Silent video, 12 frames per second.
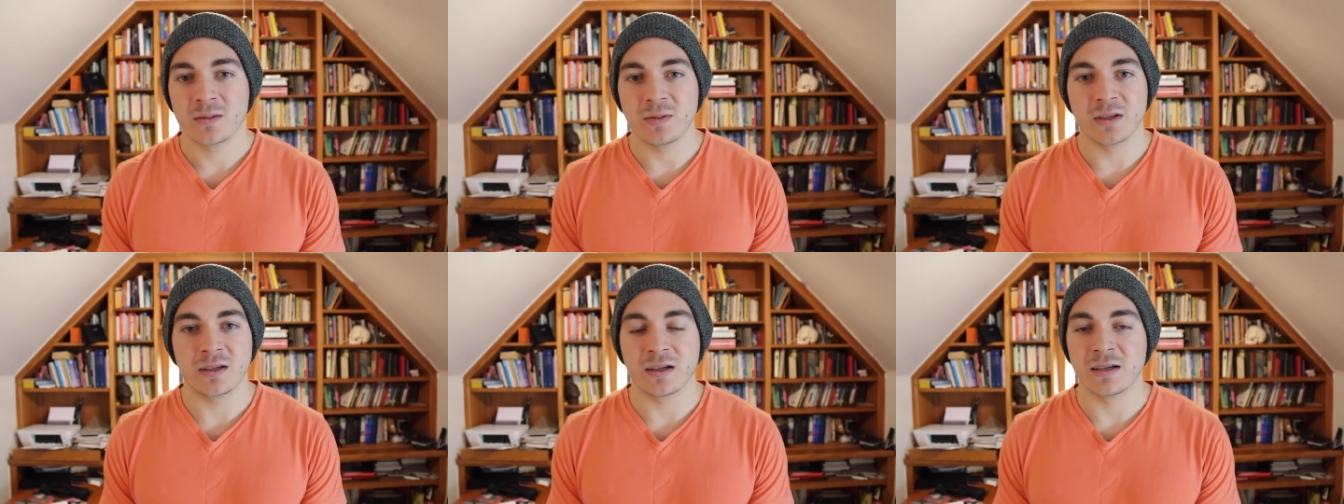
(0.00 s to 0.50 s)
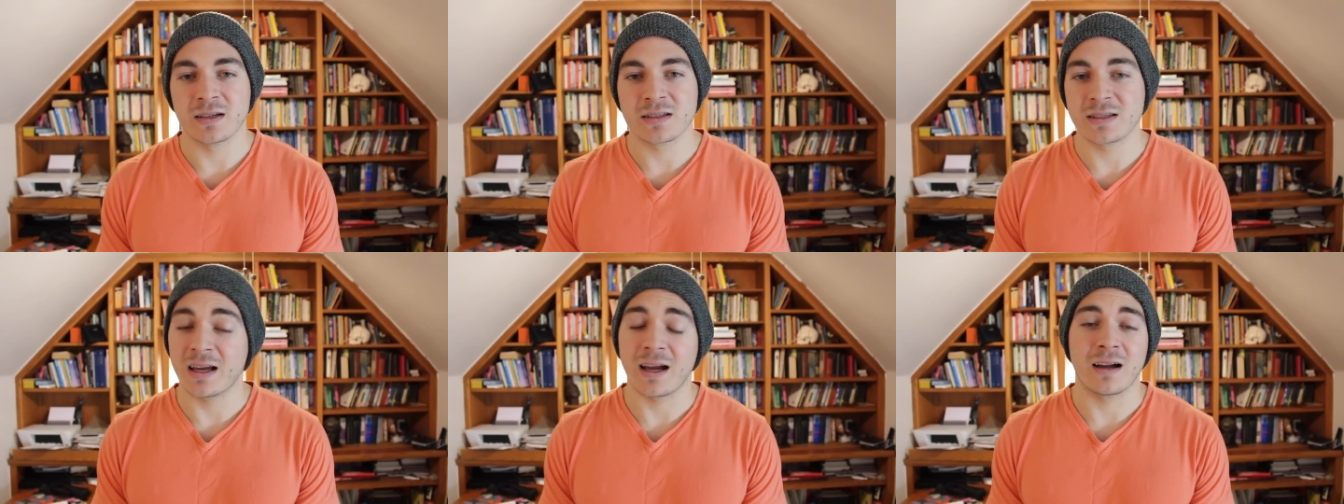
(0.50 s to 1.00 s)

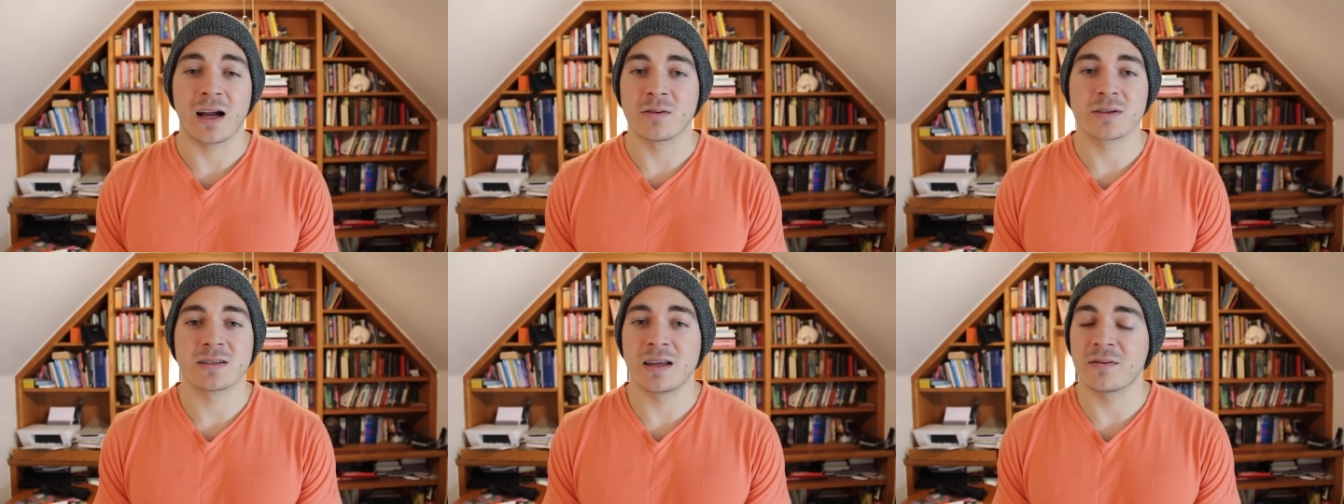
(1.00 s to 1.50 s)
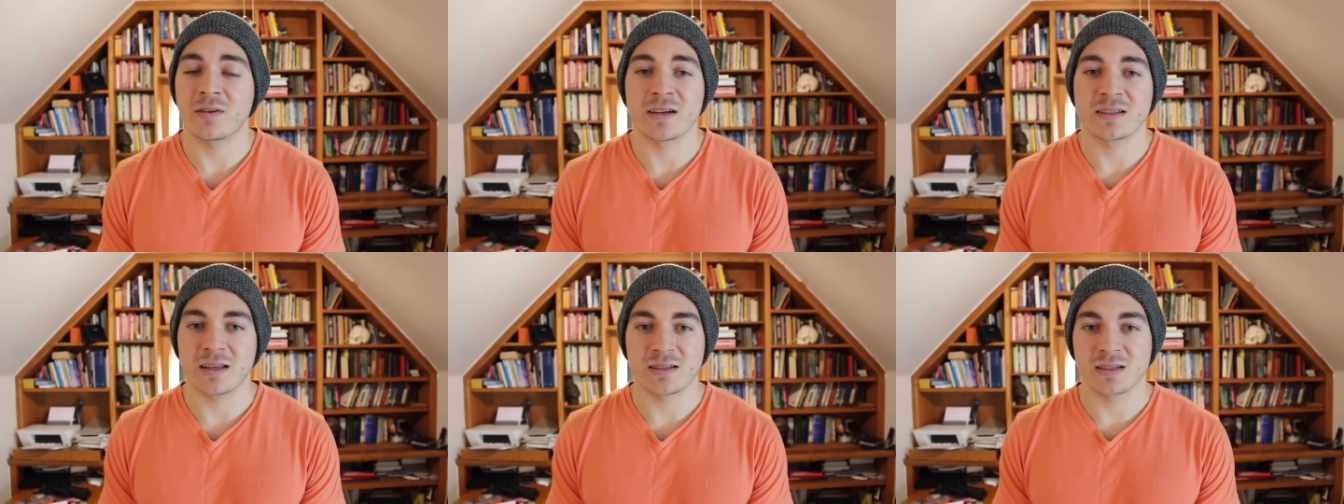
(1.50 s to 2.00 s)
Because, yeah, I was never
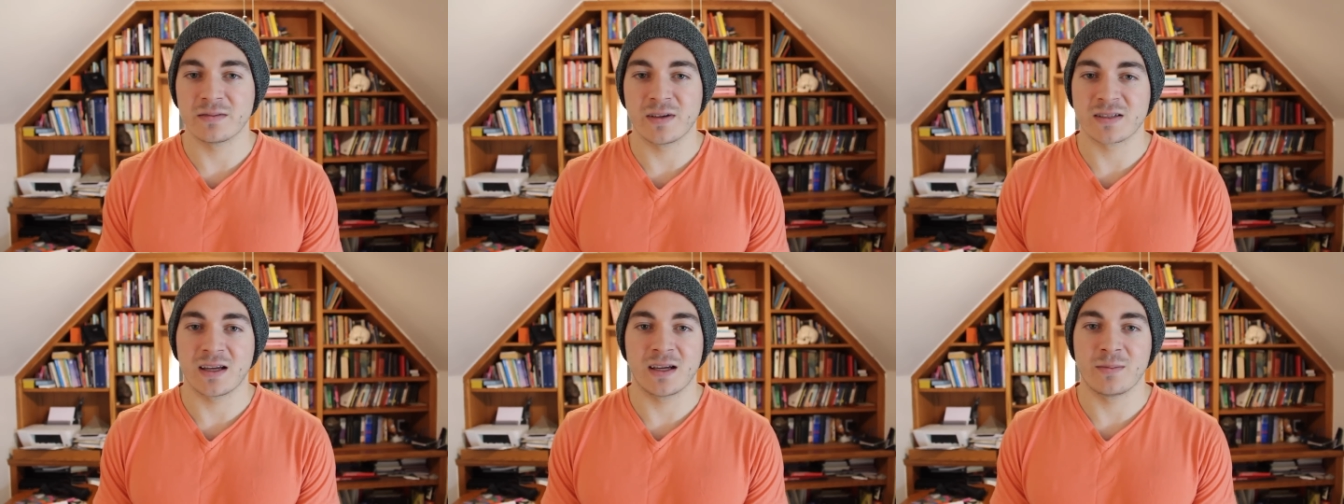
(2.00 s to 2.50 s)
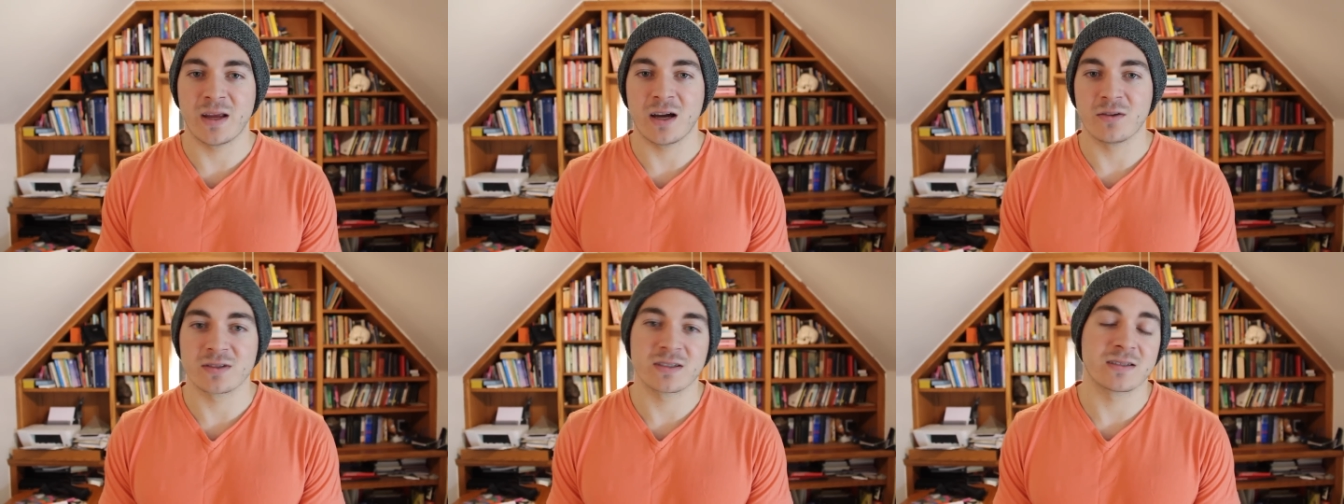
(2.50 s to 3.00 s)
as sensitive as I am
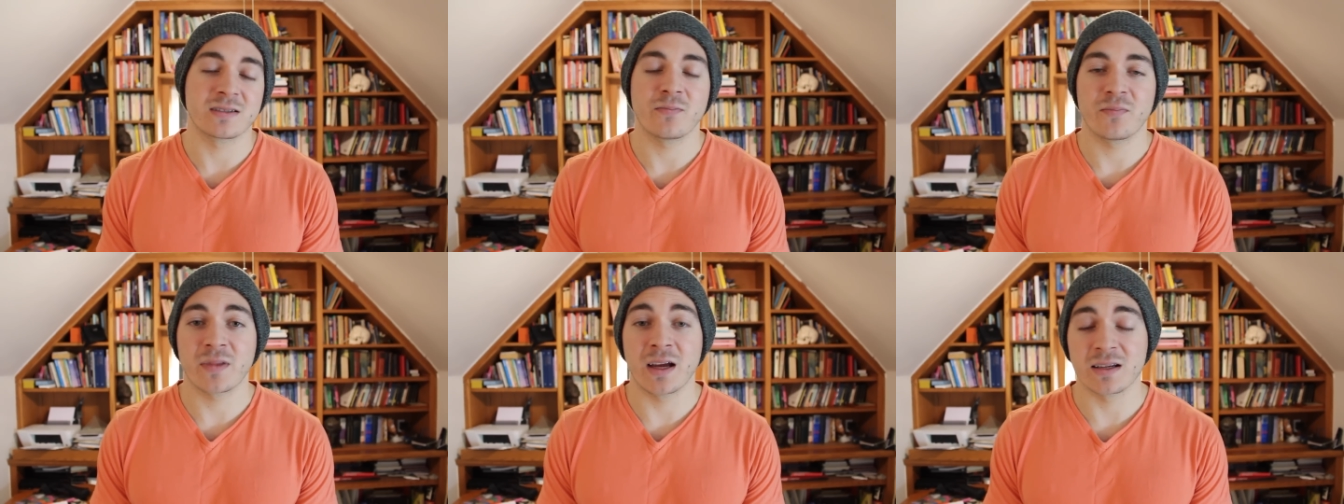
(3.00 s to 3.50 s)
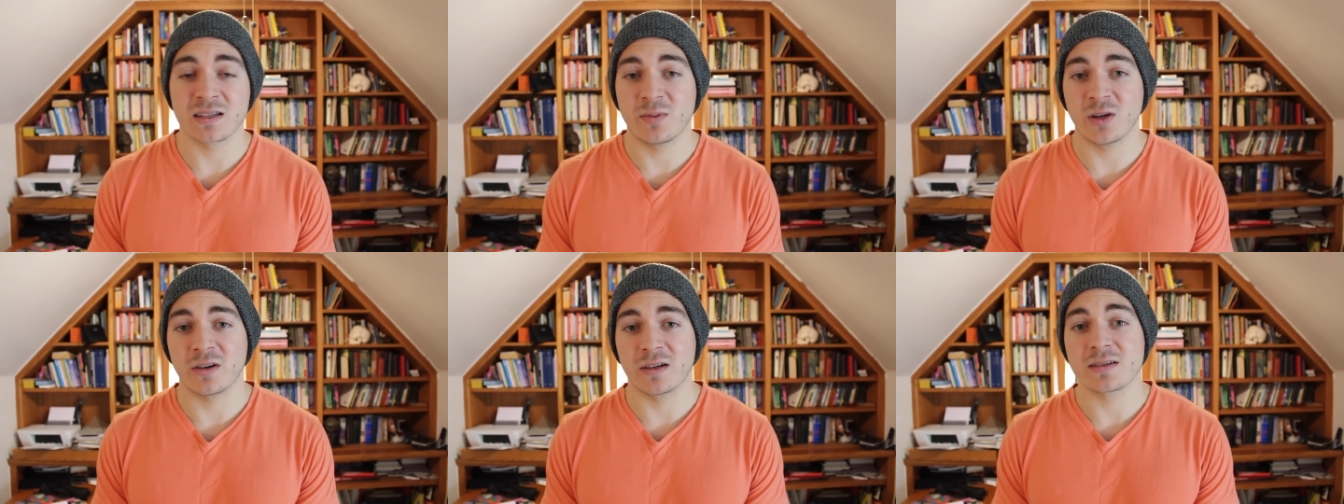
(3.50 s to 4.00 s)
now since that
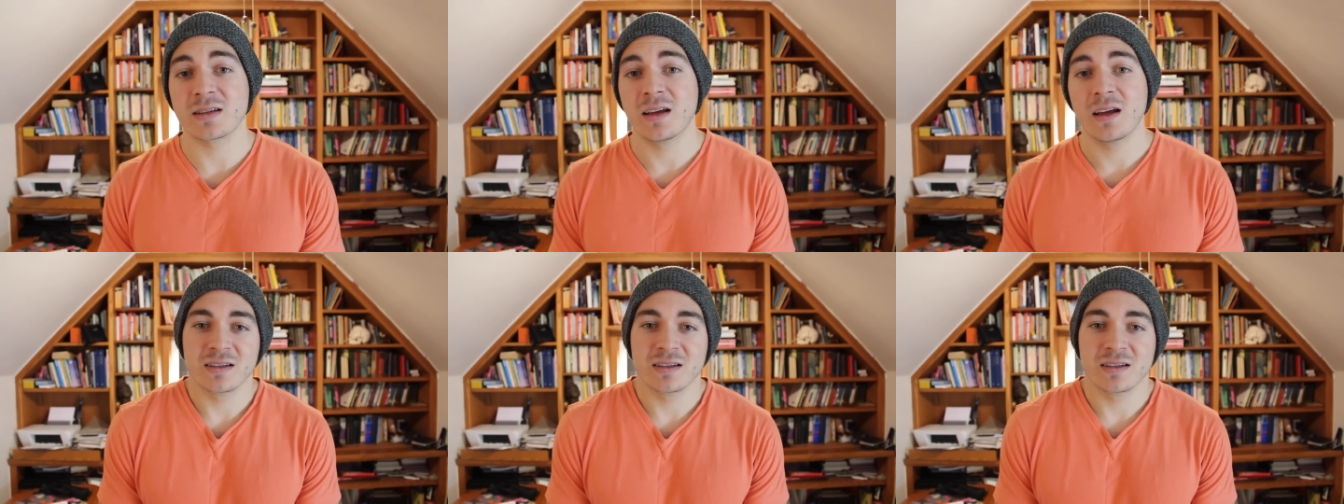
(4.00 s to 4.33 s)
experience.